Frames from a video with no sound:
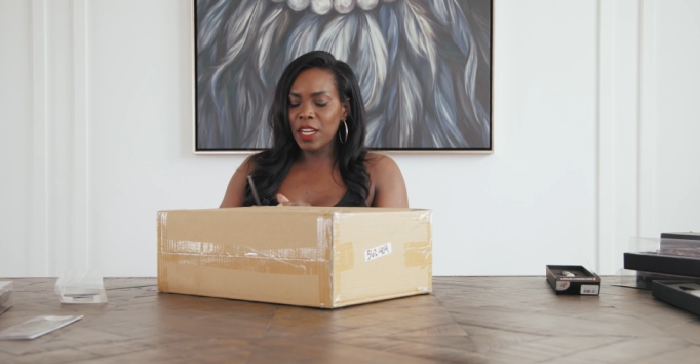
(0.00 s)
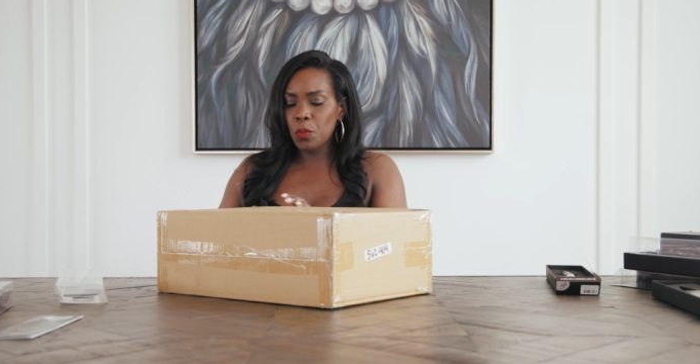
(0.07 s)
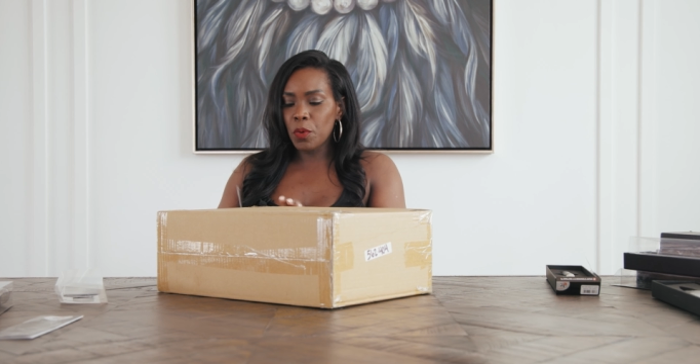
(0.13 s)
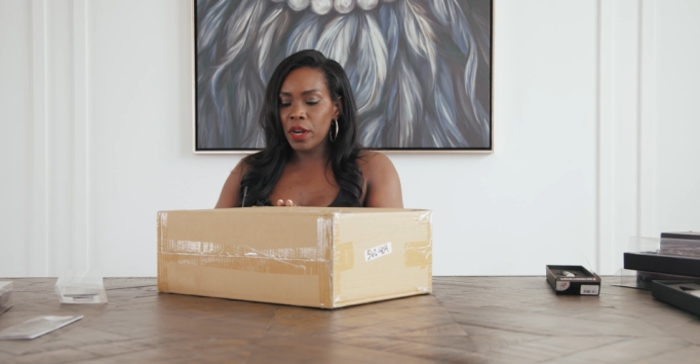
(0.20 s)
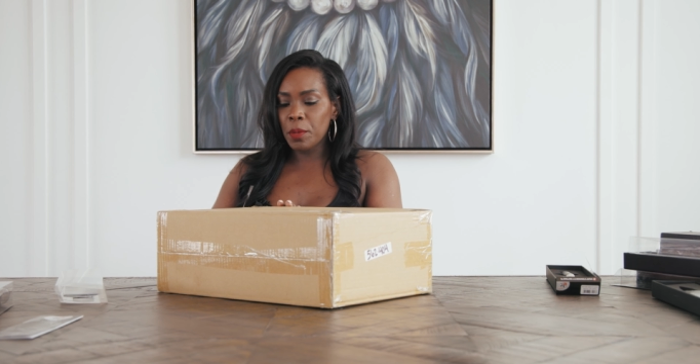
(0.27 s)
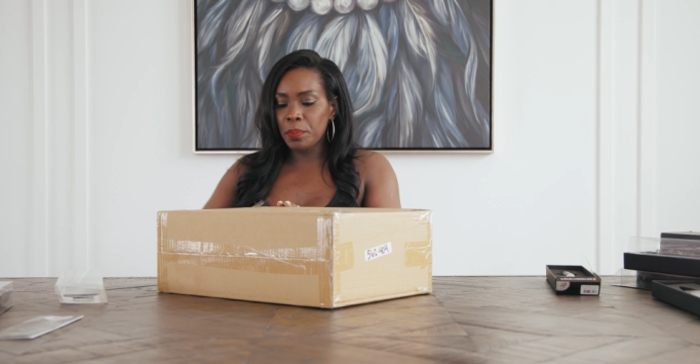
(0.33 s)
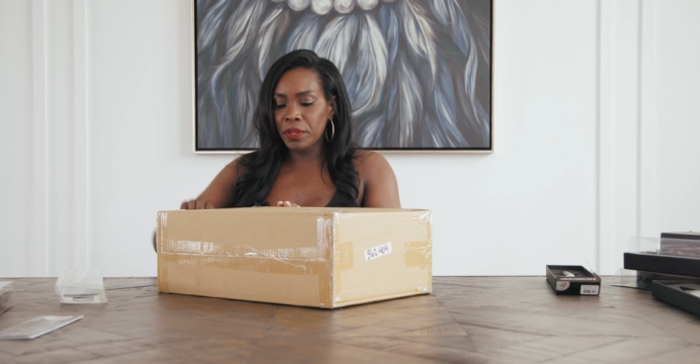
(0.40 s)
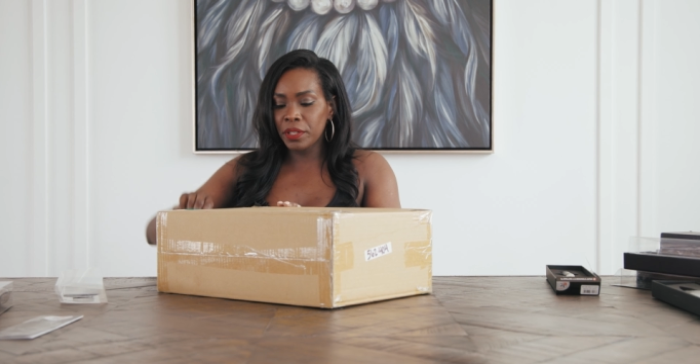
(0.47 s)
didn't
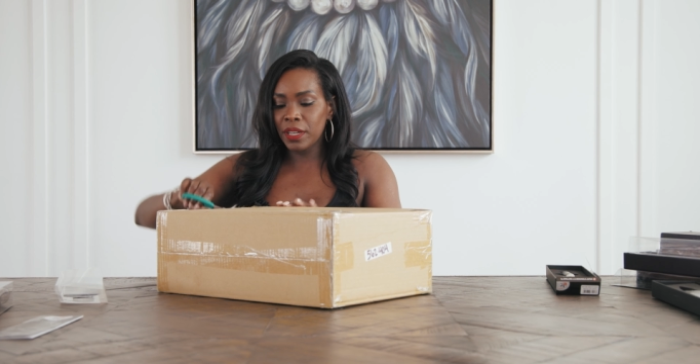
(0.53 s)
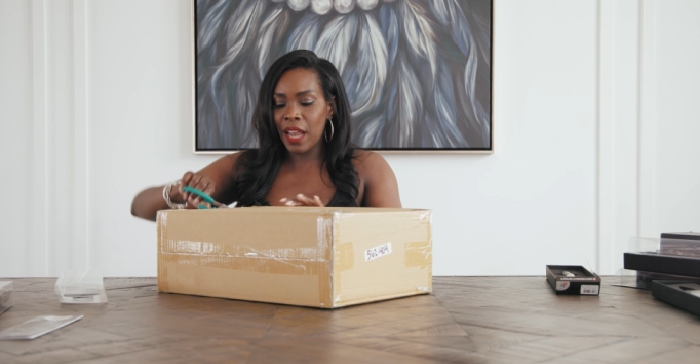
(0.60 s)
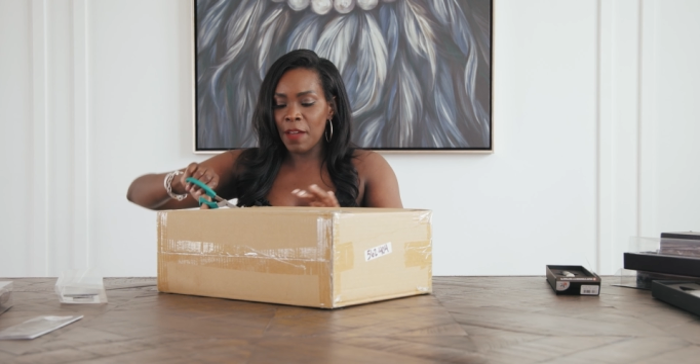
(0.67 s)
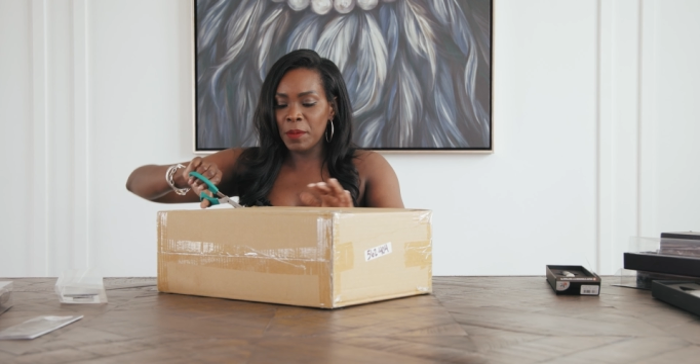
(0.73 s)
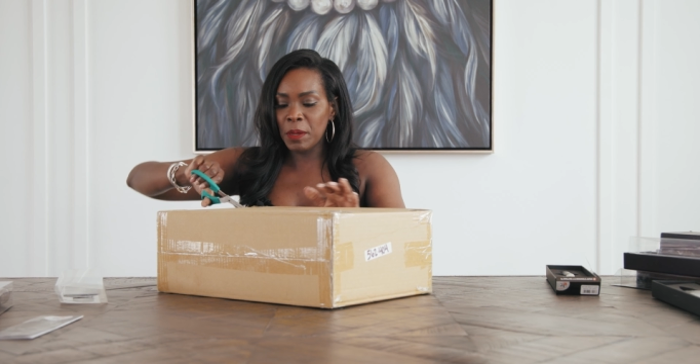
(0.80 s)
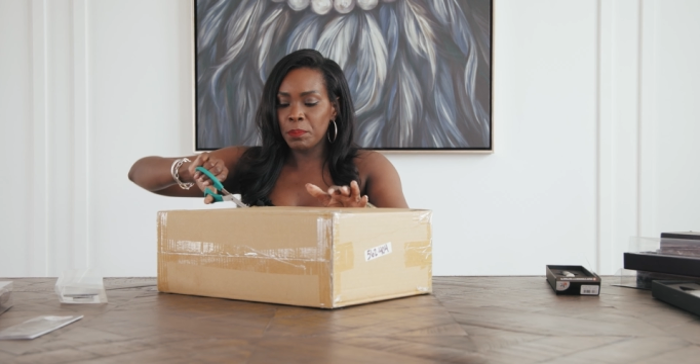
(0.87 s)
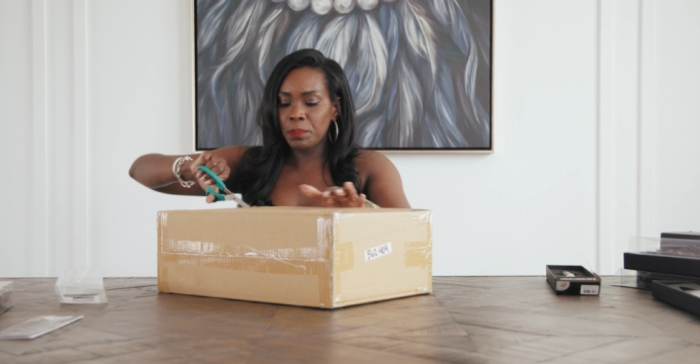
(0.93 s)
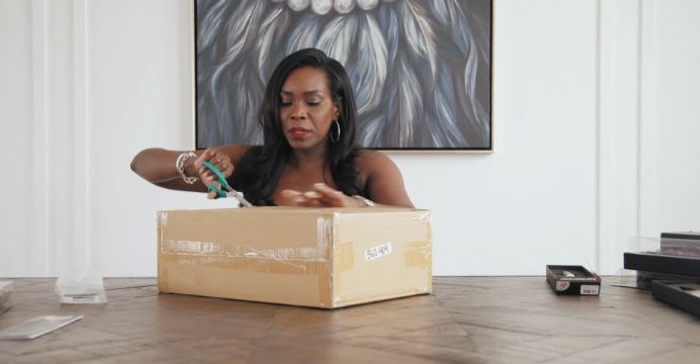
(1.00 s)
want to
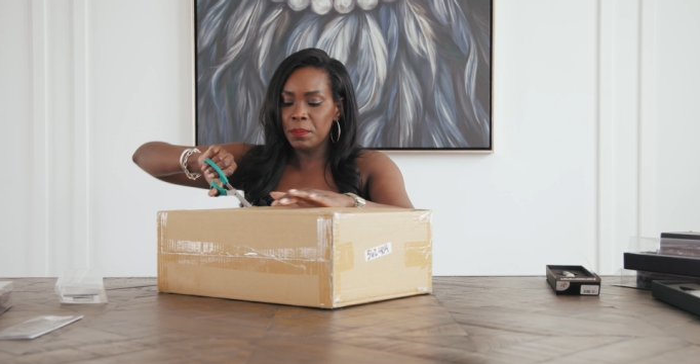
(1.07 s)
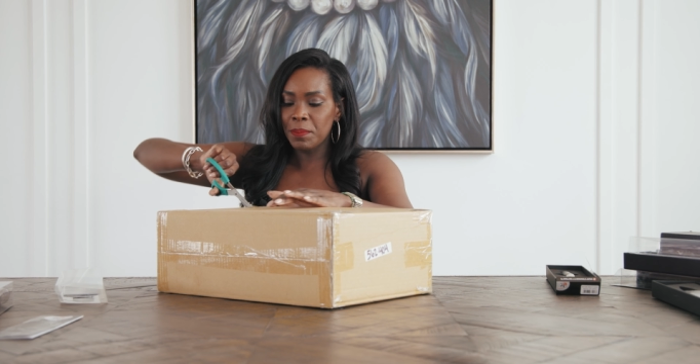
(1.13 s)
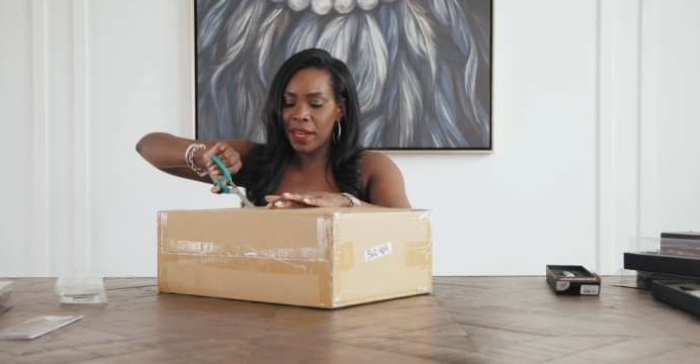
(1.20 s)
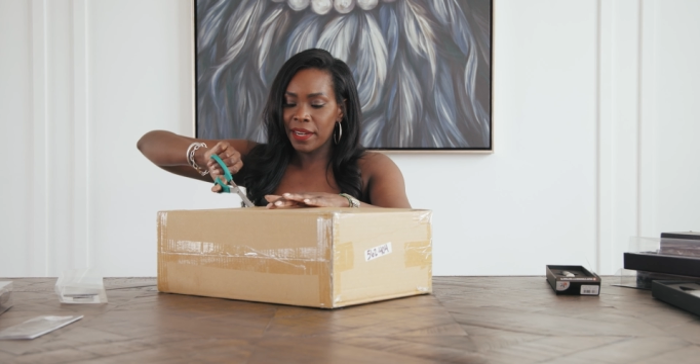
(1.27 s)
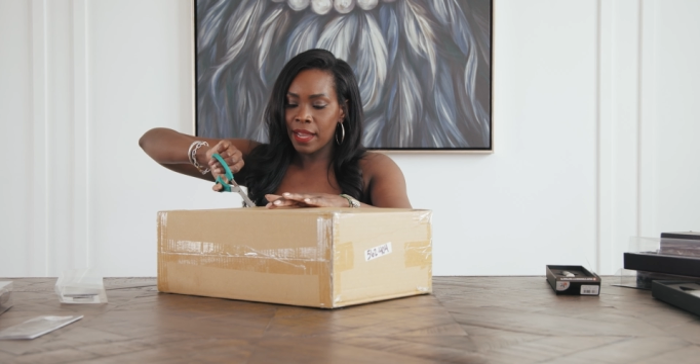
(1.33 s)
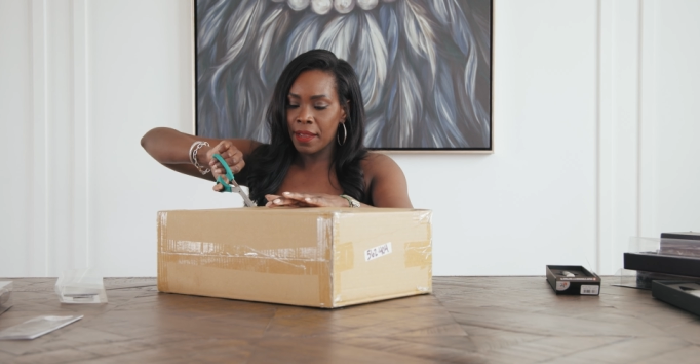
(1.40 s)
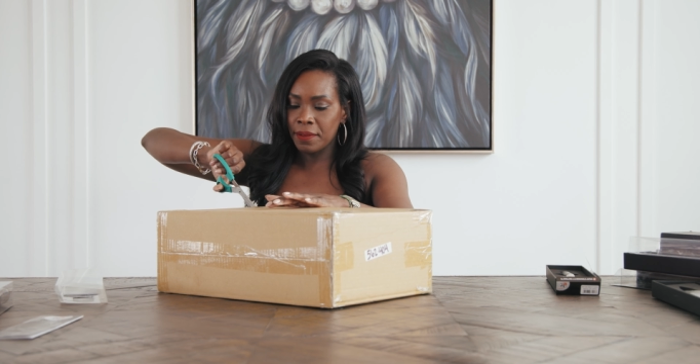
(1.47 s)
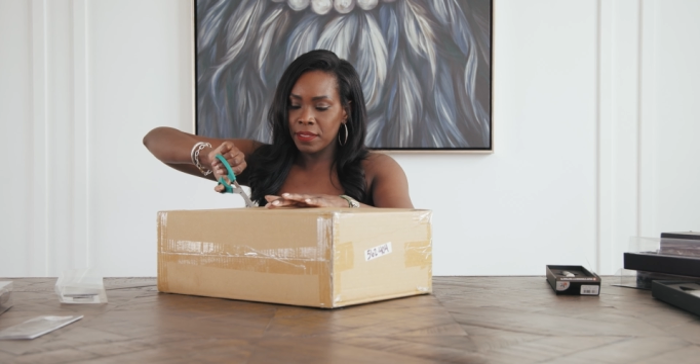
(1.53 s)
I've been putting my
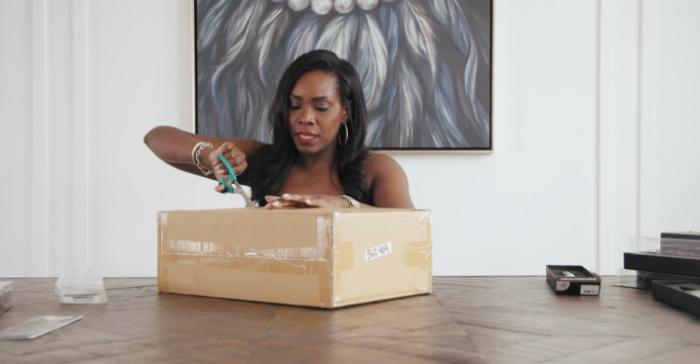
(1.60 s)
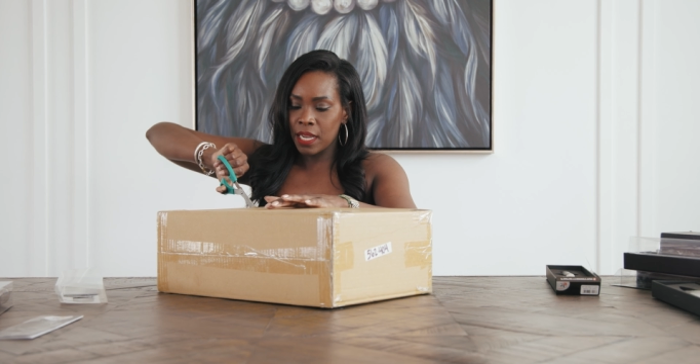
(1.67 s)
knives